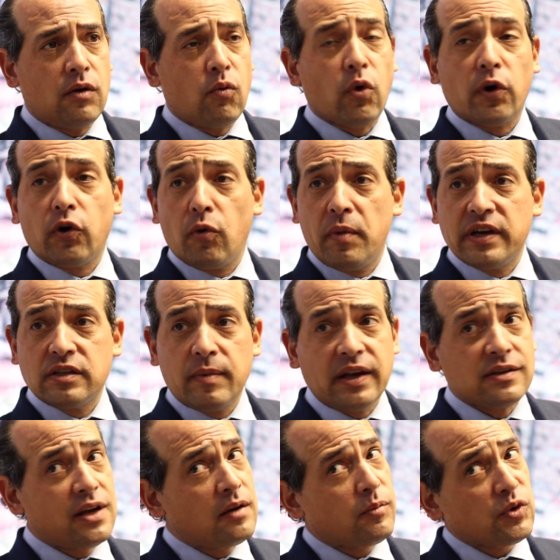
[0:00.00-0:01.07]
worker makes
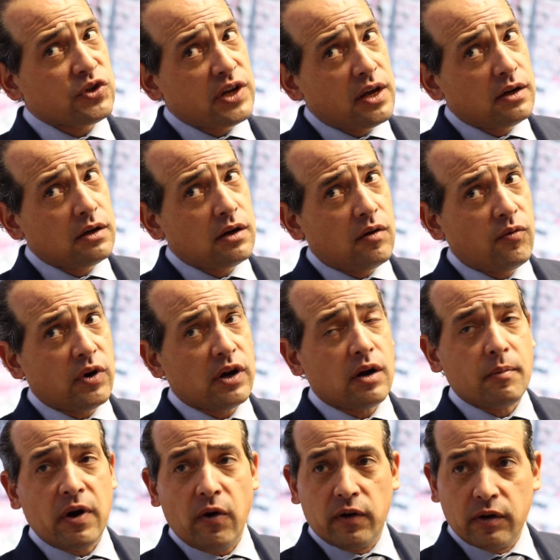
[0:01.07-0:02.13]
about 10% of what an
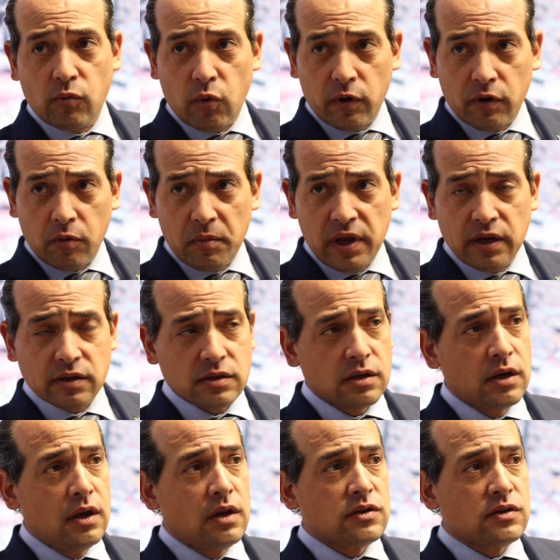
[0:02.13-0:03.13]
American worker makes.